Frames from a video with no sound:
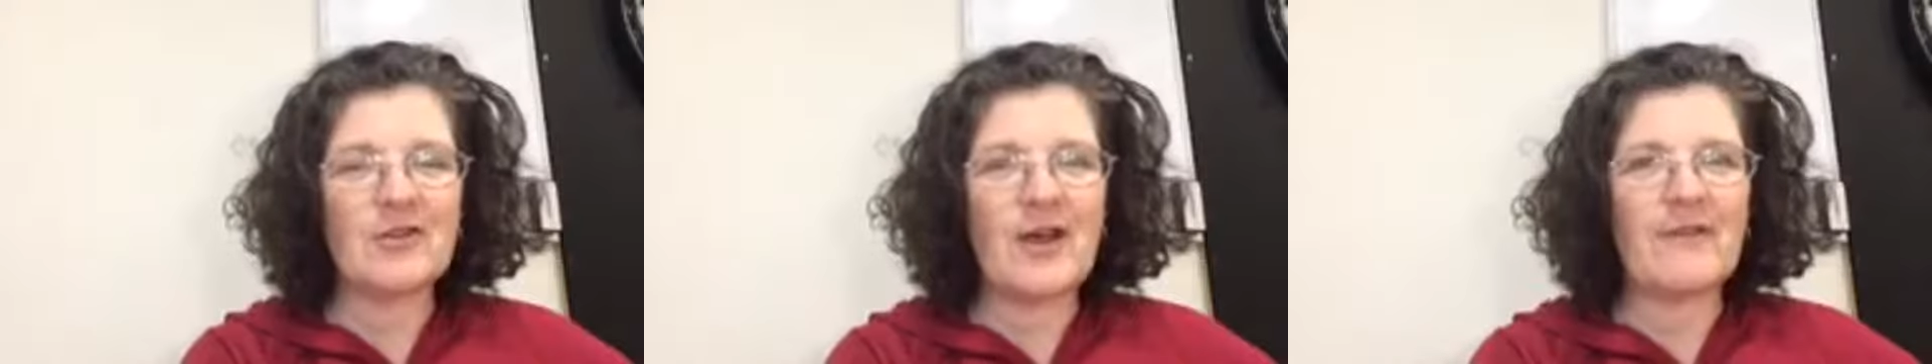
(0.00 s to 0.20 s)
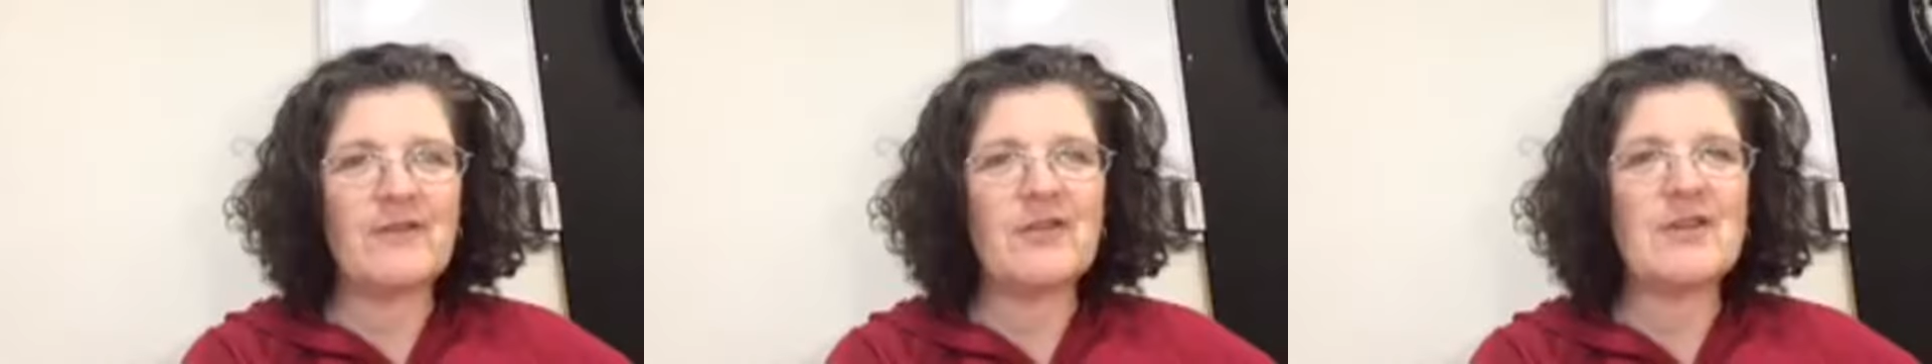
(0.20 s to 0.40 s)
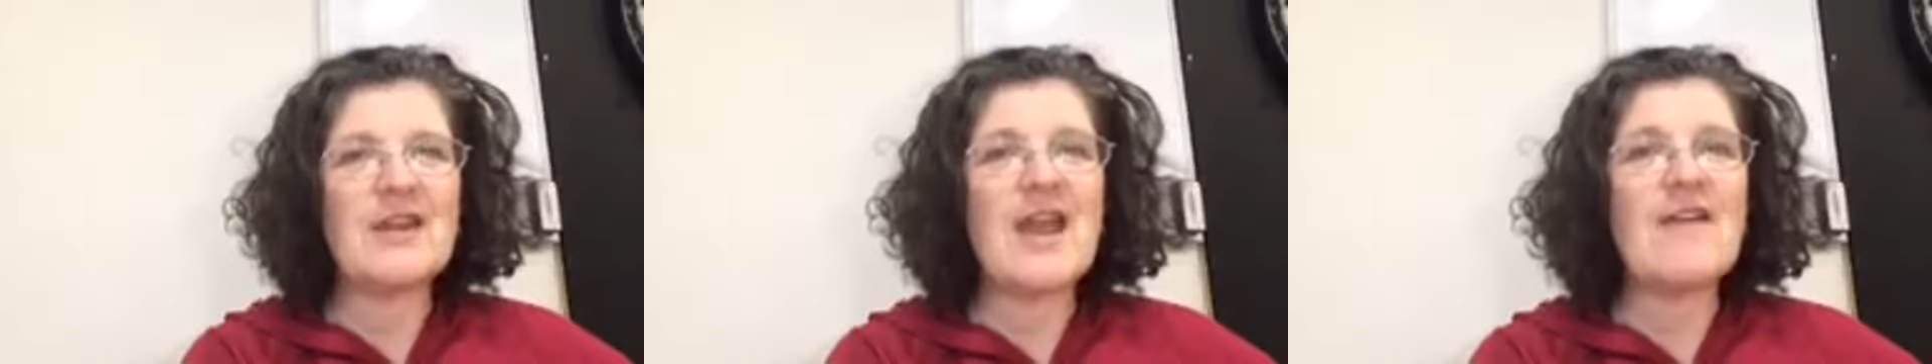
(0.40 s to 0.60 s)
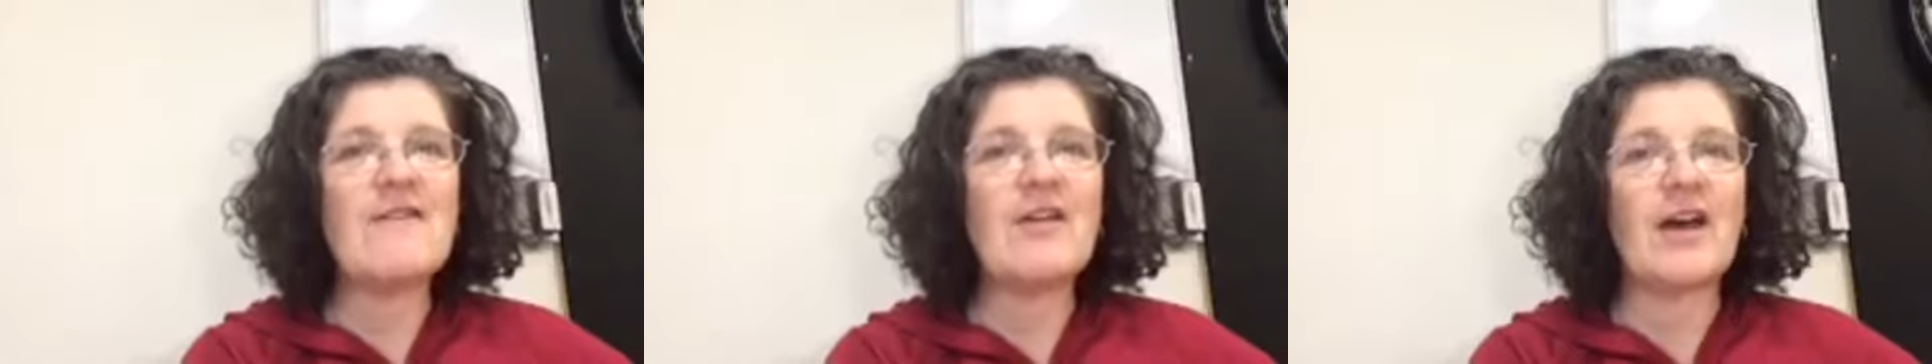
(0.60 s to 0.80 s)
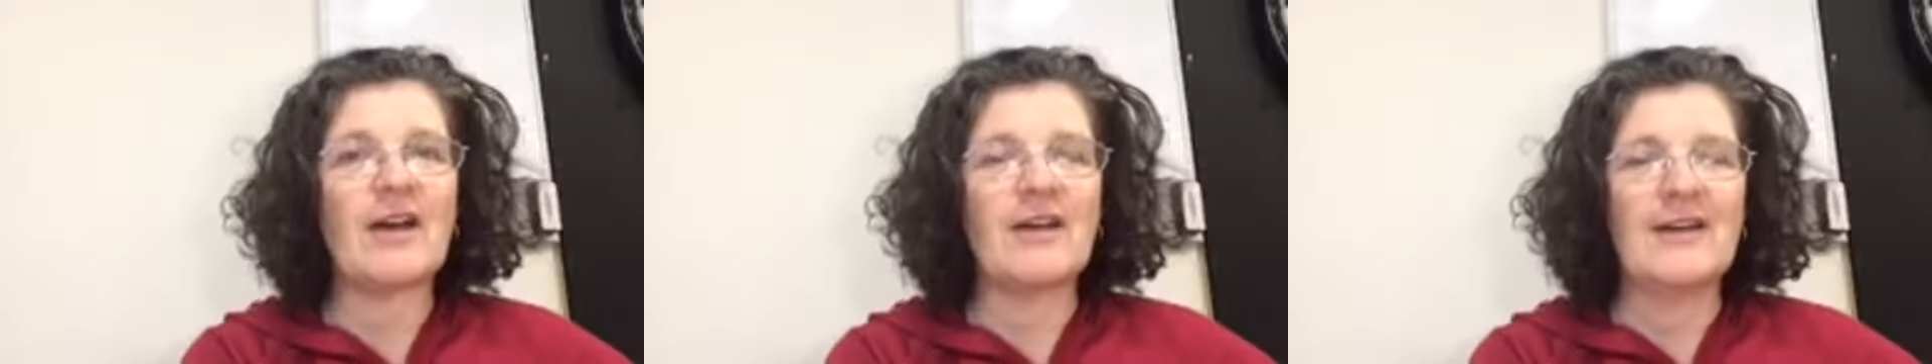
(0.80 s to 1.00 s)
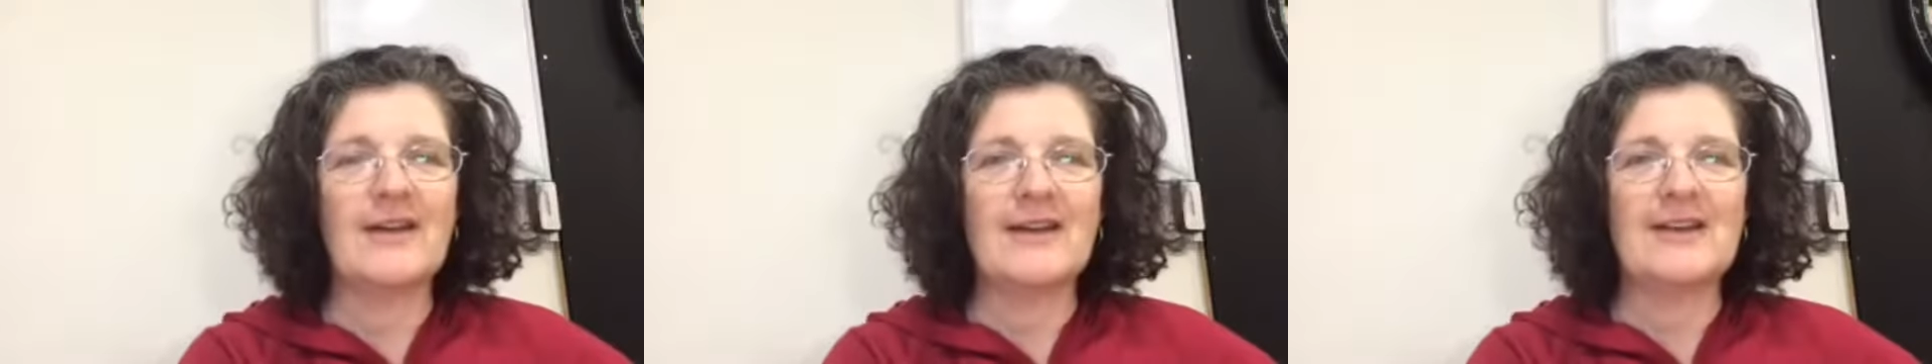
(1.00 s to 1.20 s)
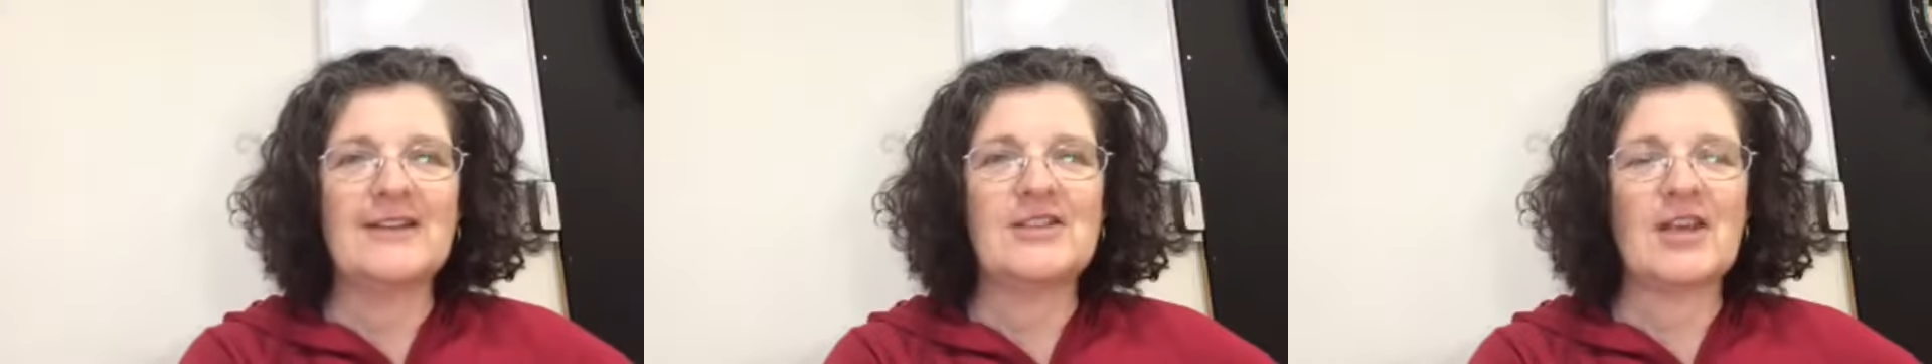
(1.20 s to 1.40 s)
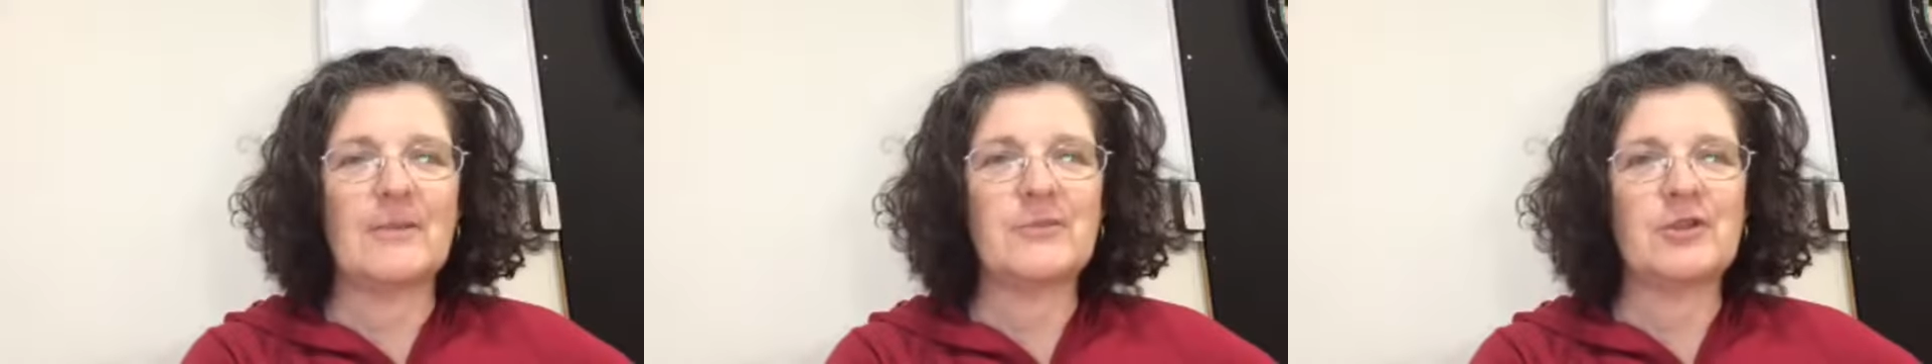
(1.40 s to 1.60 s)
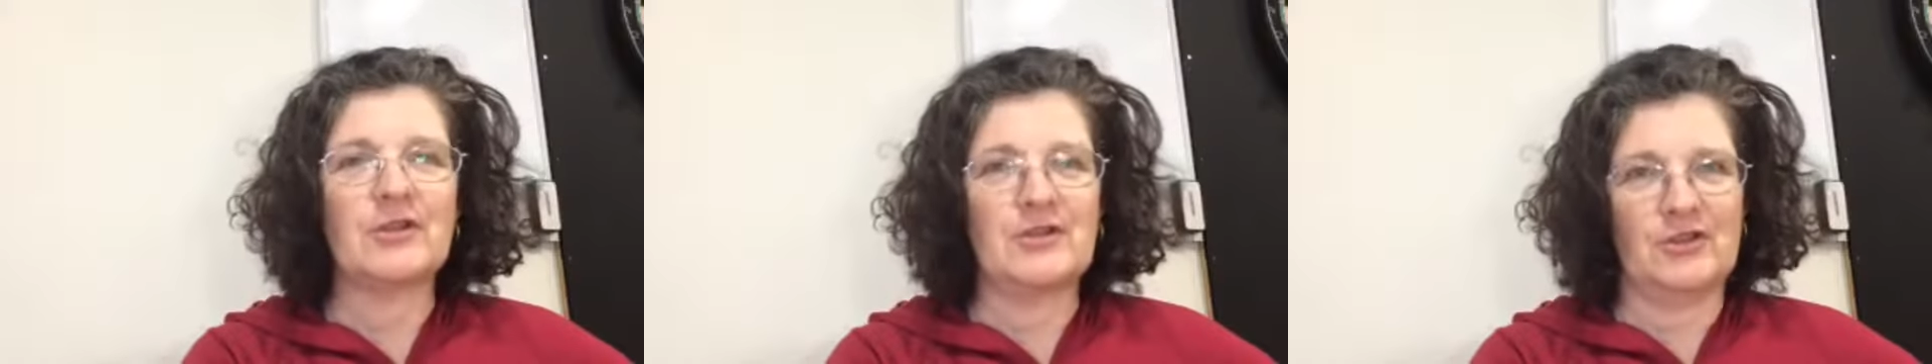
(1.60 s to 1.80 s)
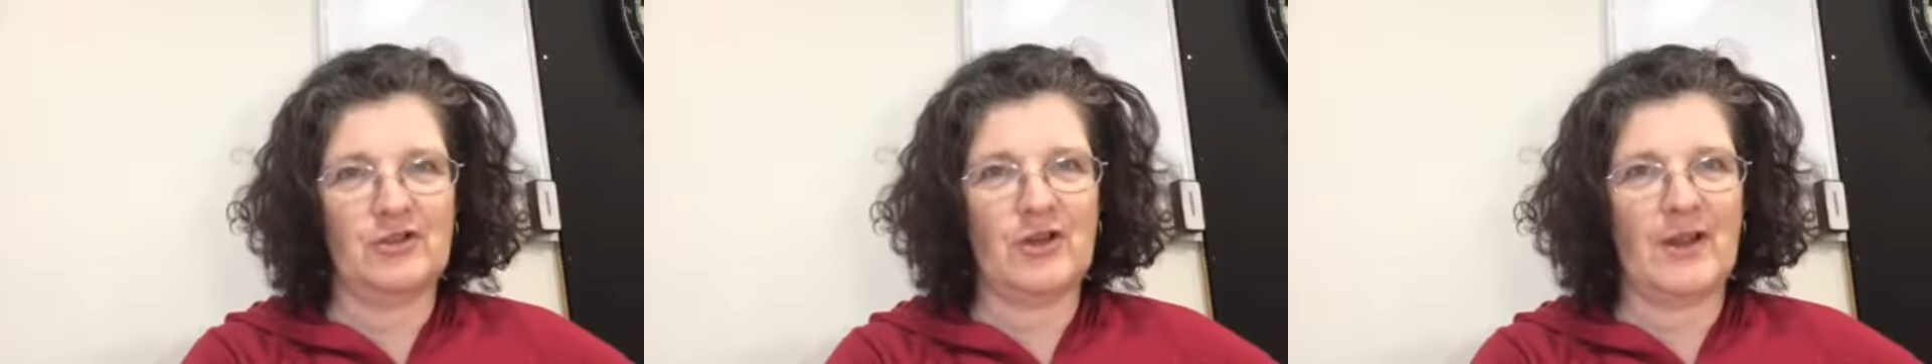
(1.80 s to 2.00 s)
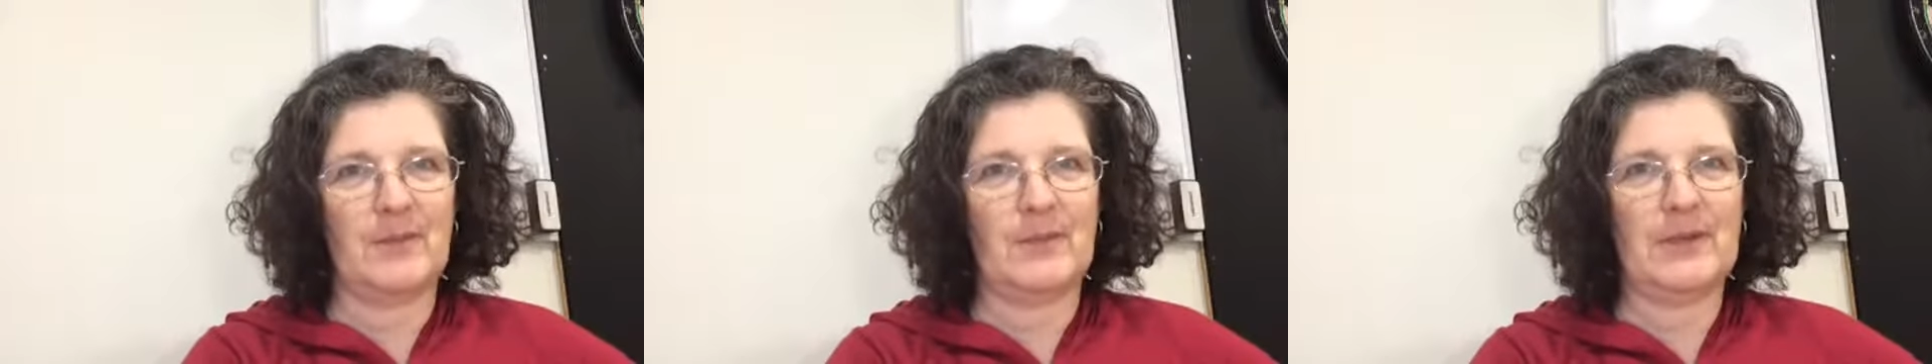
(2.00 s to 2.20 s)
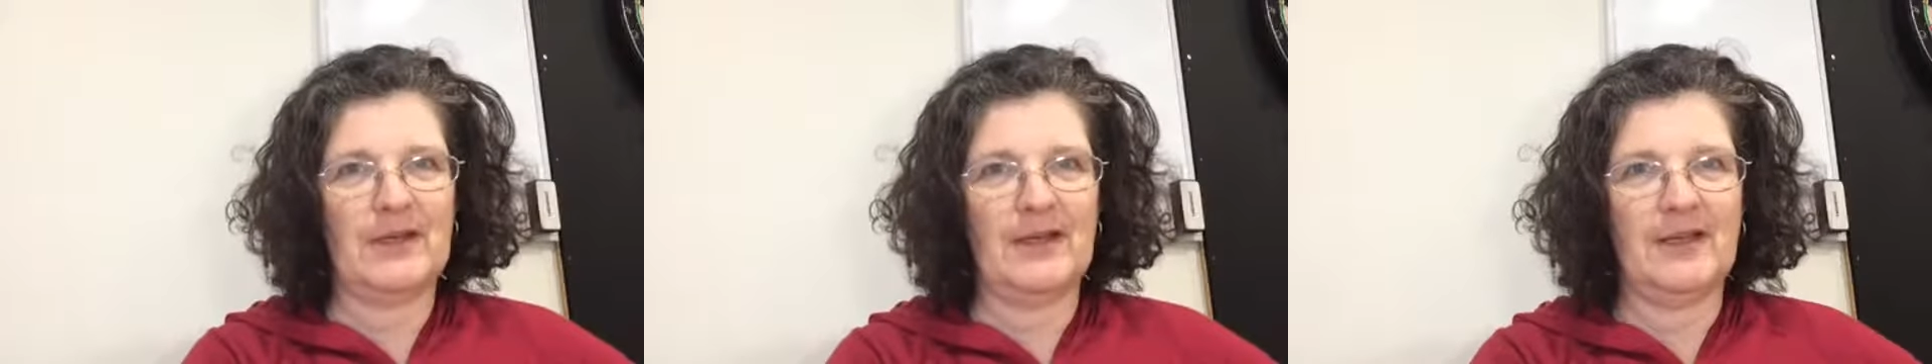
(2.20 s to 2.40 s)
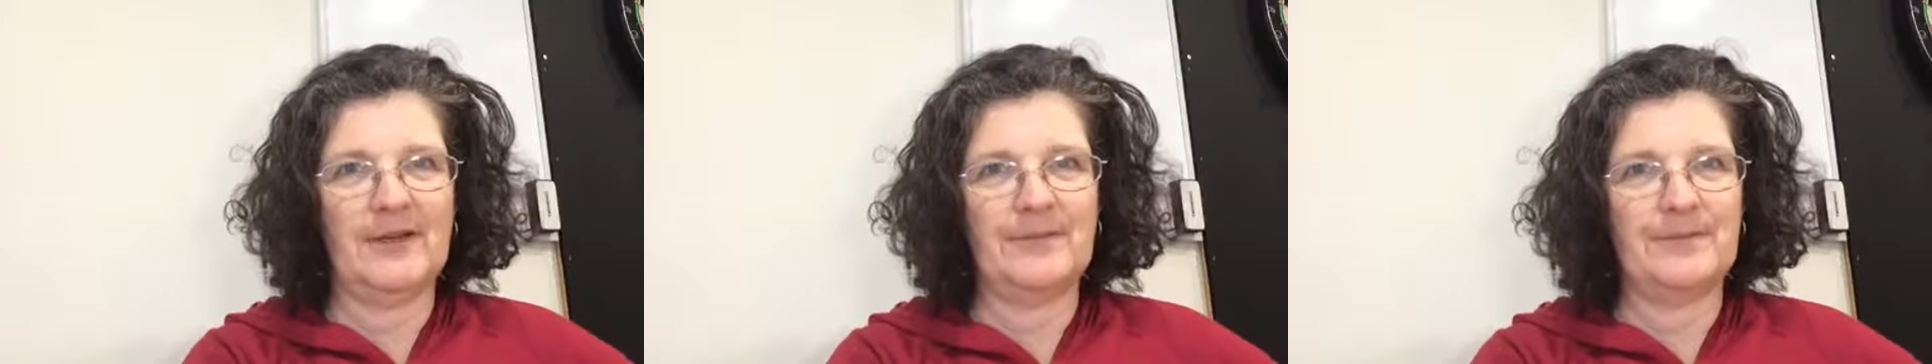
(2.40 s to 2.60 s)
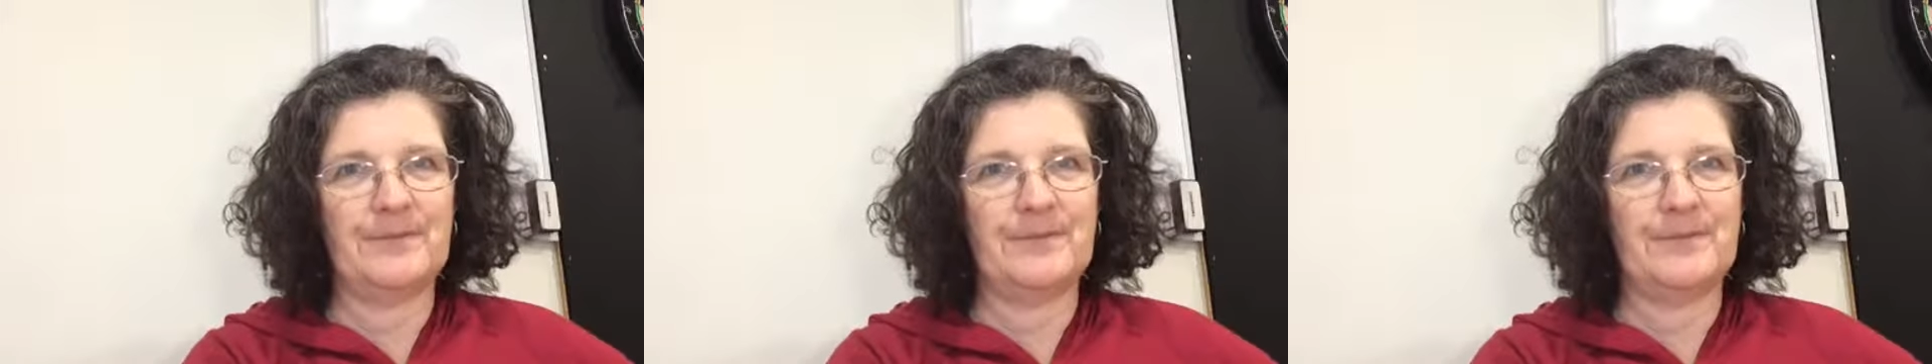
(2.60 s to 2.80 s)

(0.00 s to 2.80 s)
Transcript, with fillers: or have you never jumped on a trampoline?